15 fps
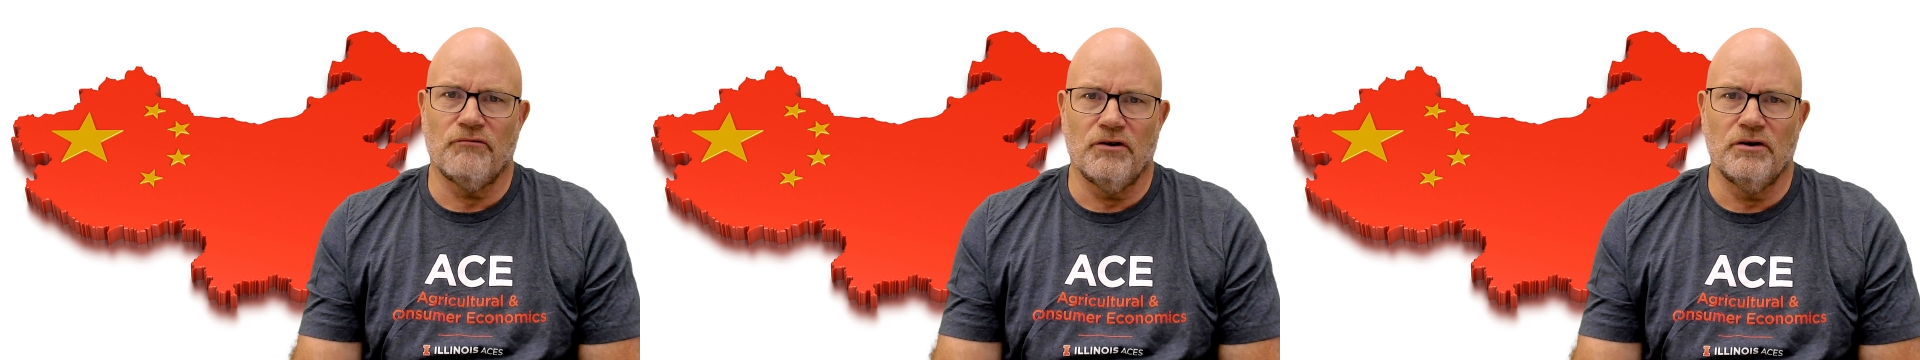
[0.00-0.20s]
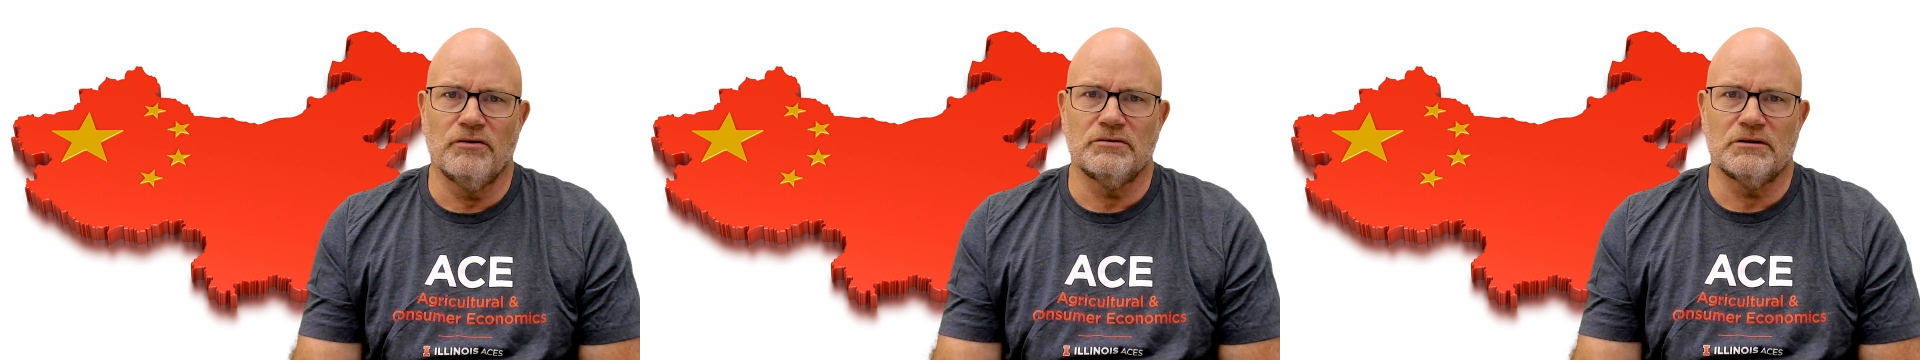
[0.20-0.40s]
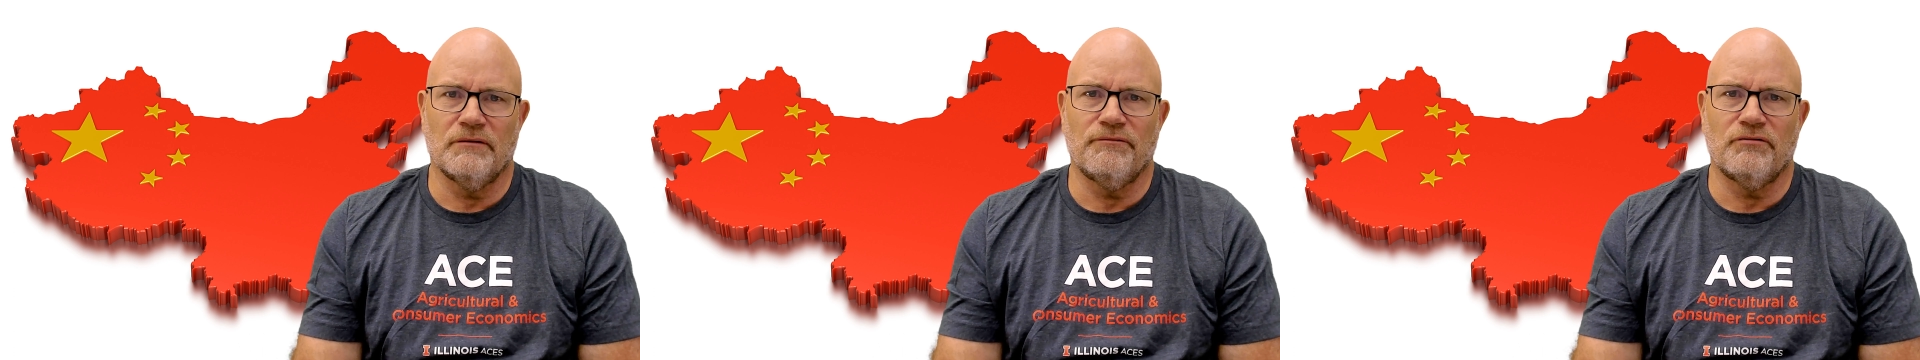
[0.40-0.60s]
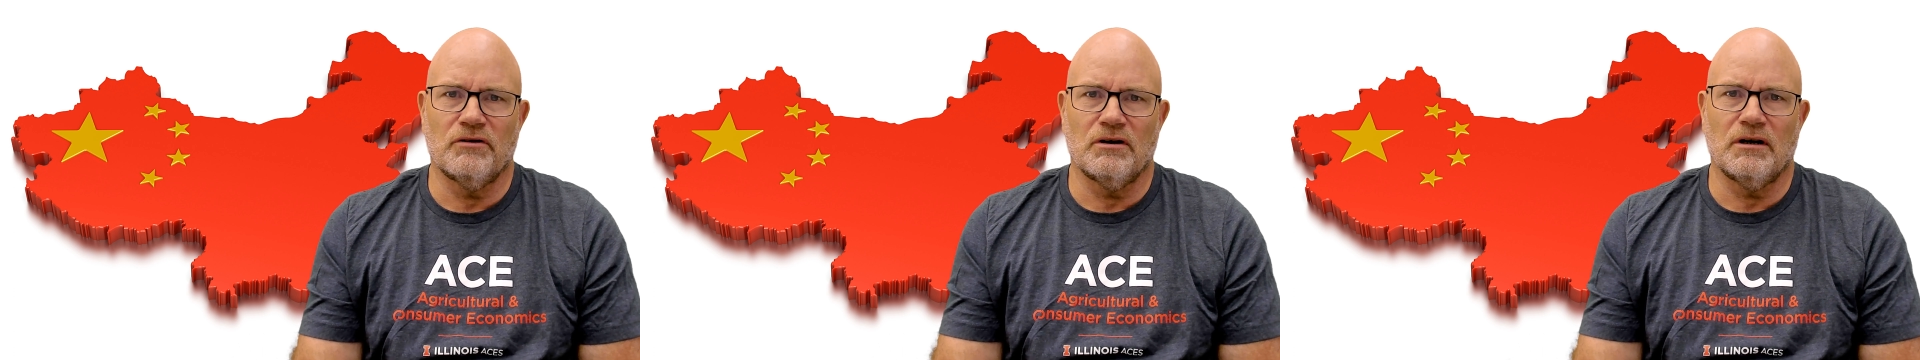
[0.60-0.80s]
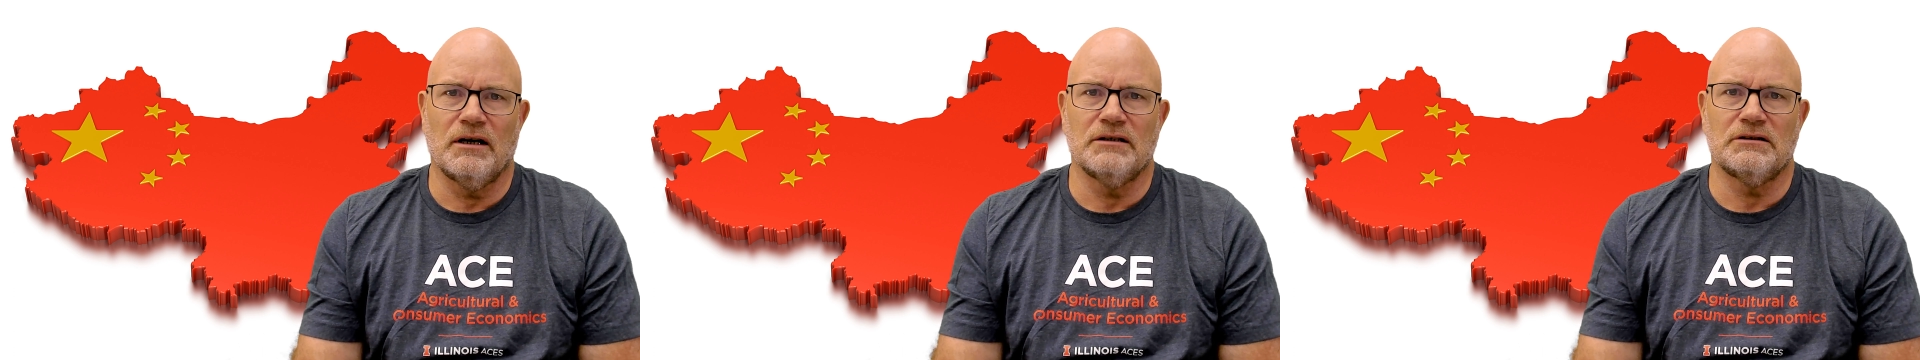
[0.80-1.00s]
flows of
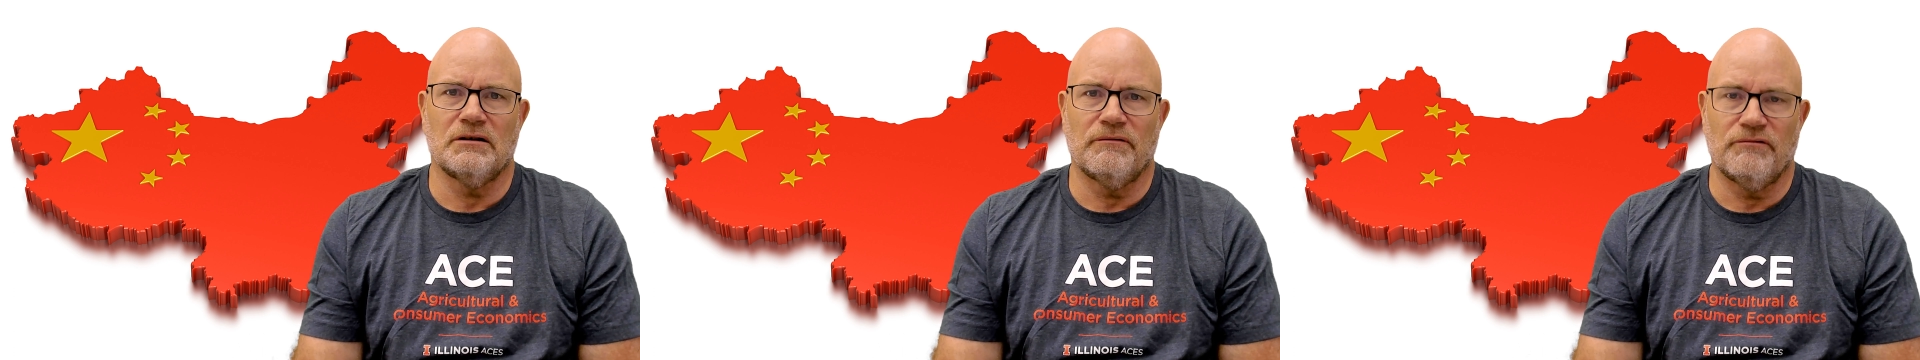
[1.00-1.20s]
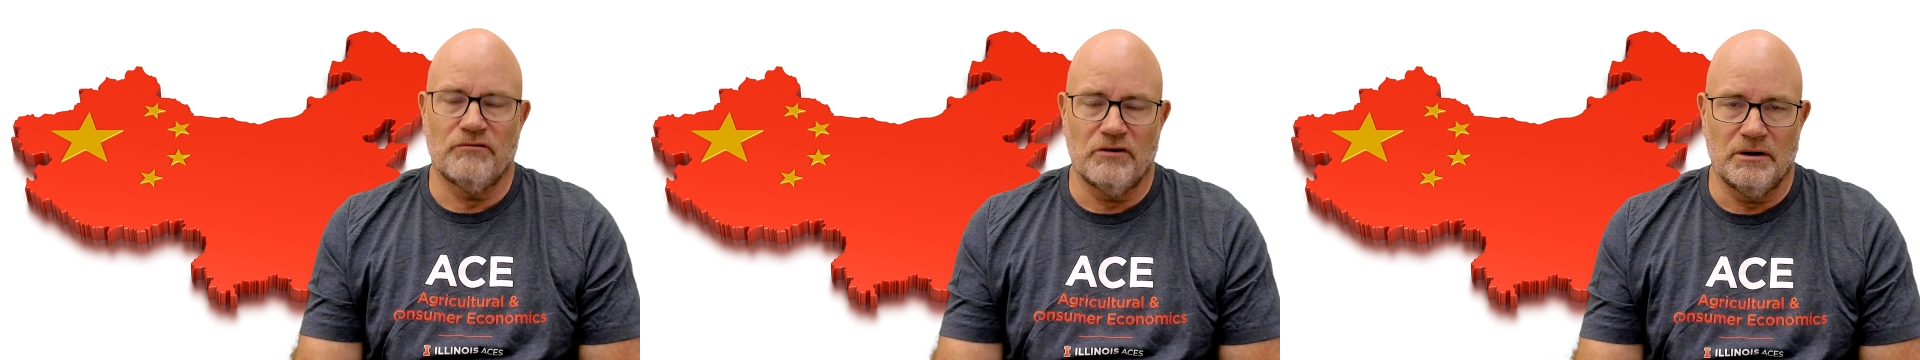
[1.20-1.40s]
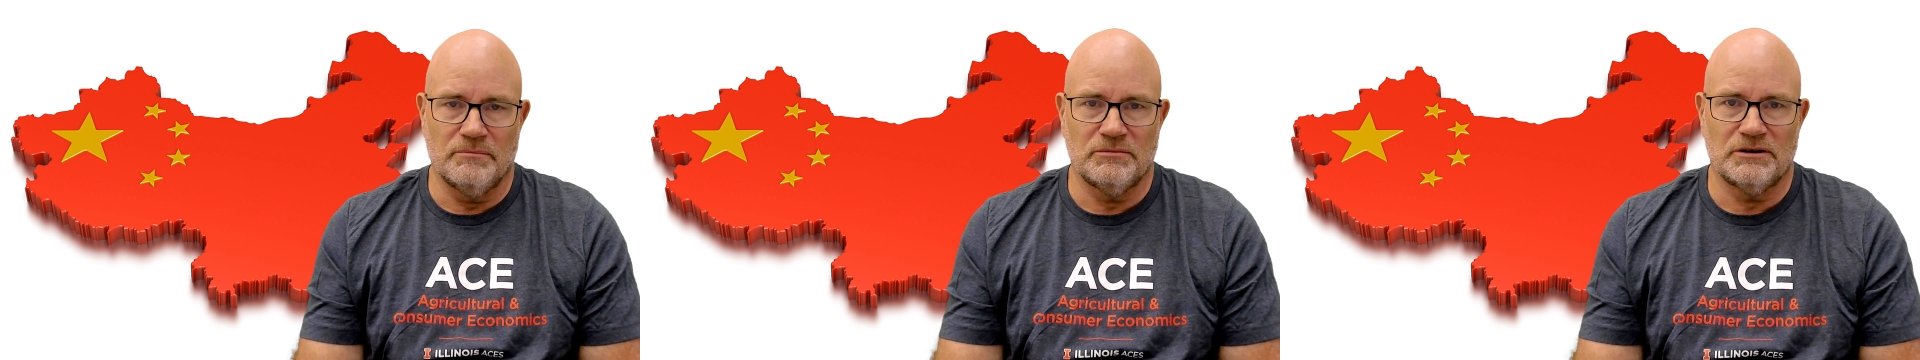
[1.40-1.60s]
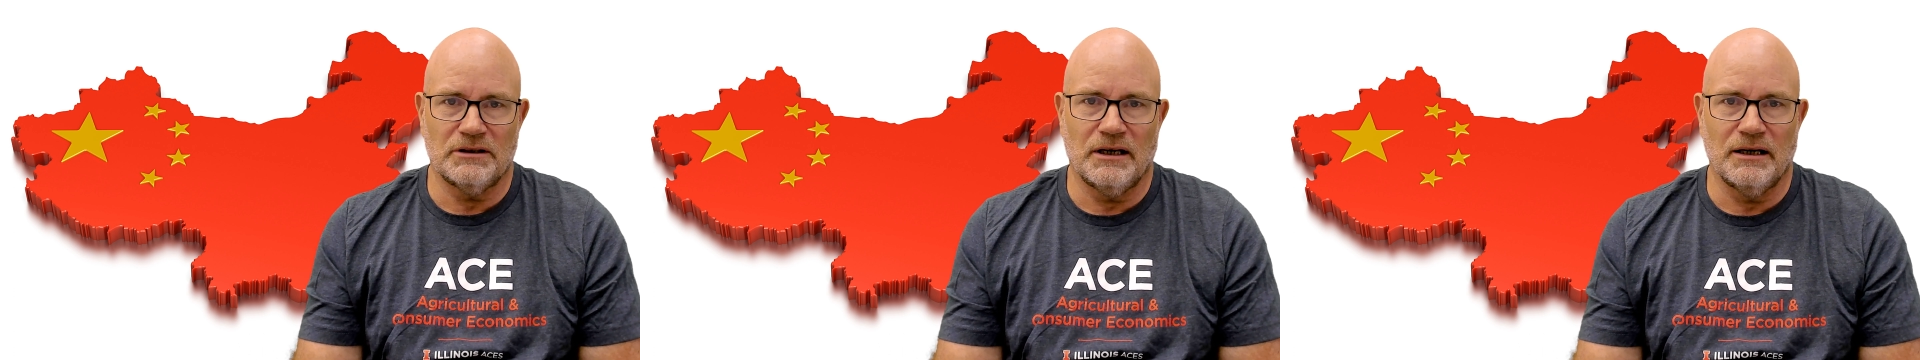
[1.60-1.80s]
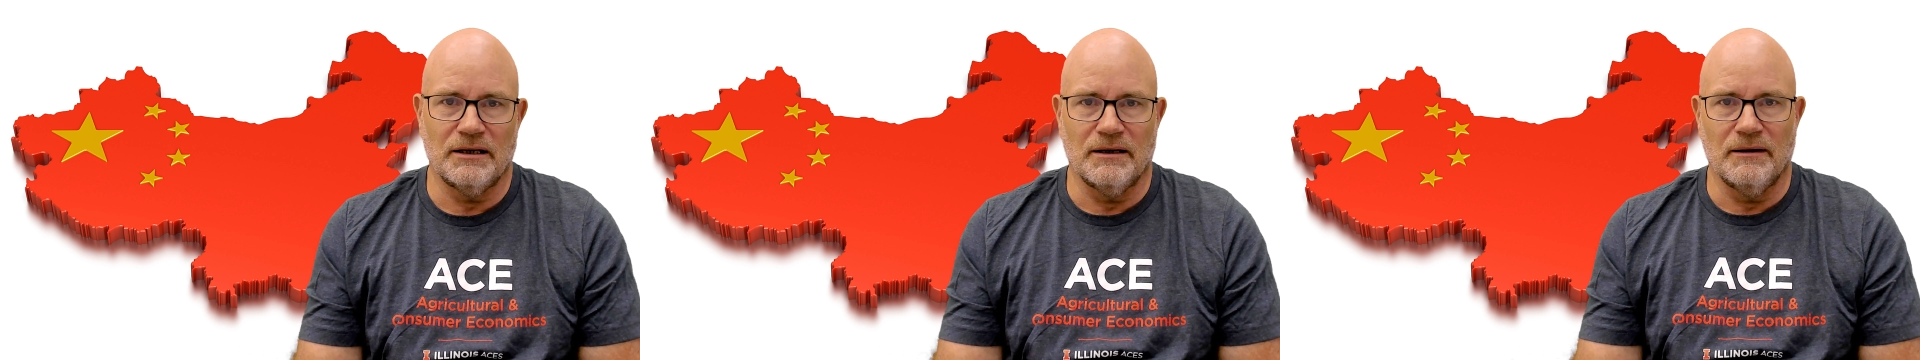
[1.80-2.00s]
fertilizer from
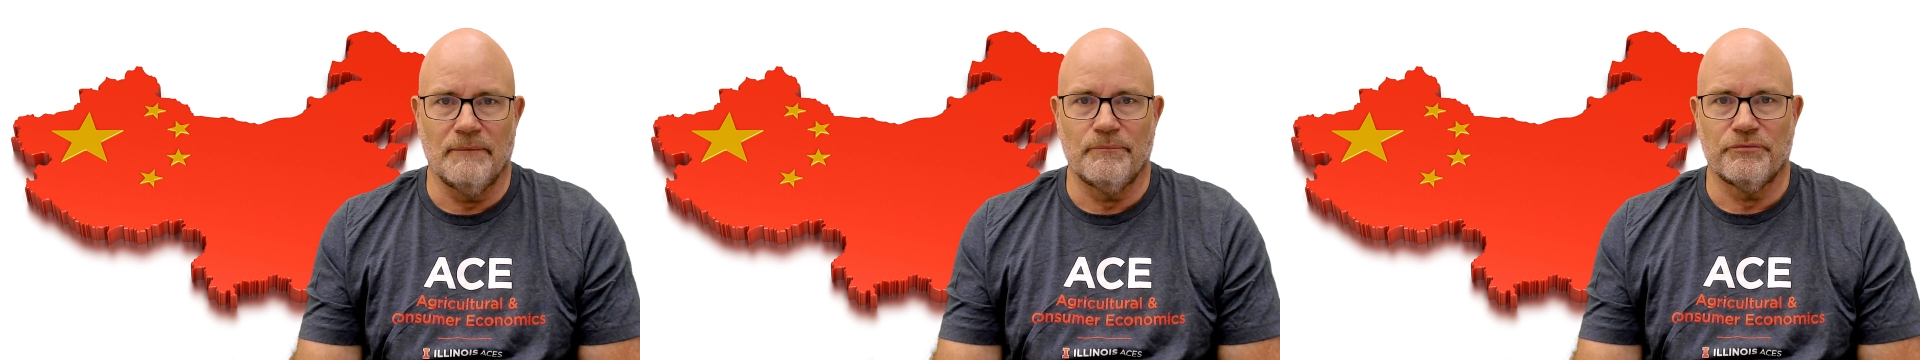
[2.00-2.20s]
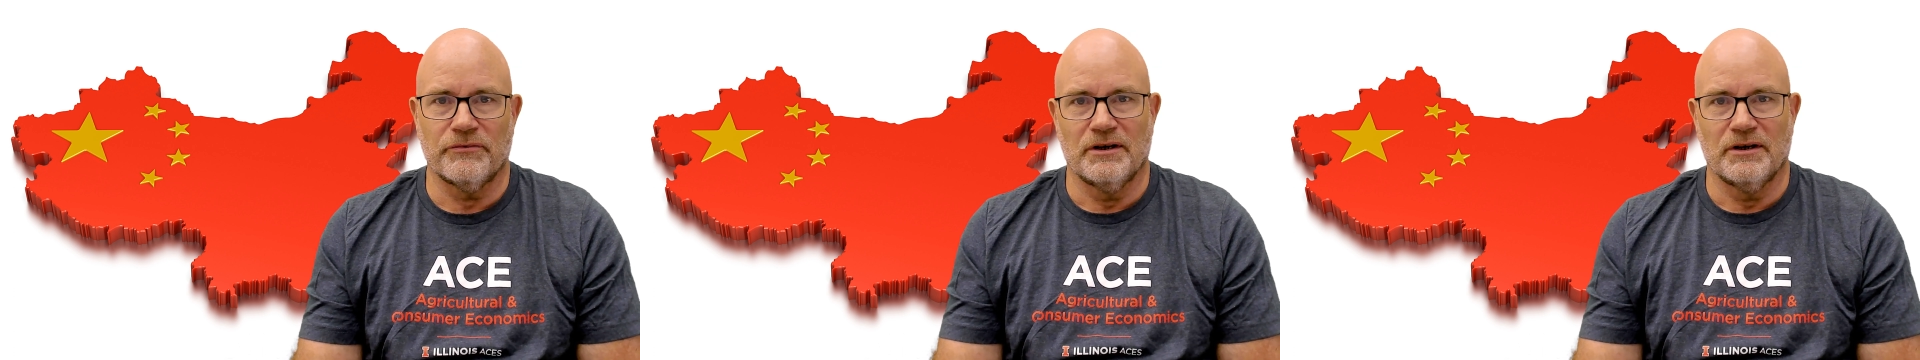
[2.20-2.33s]
China.